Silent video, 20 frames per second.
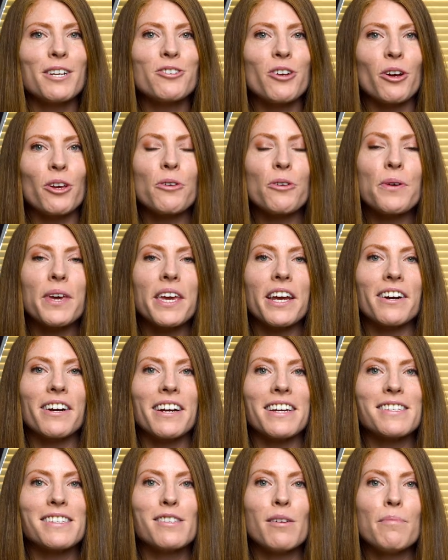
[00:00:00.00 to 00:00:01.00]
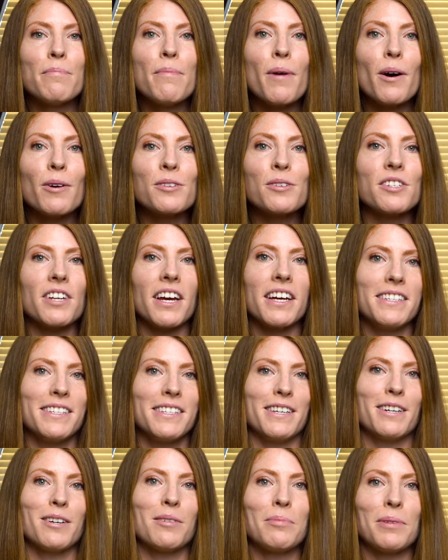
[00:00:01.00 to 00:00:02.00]
show you here is the most
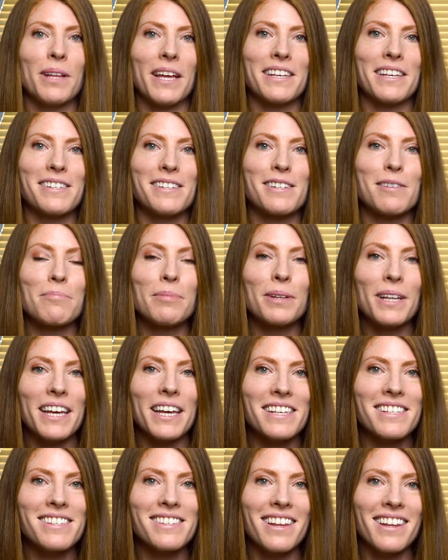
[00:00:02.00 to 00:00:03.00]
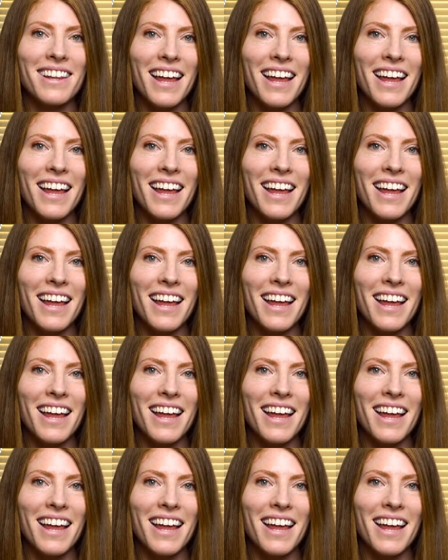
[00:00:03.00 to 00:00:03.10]
ideal place to place the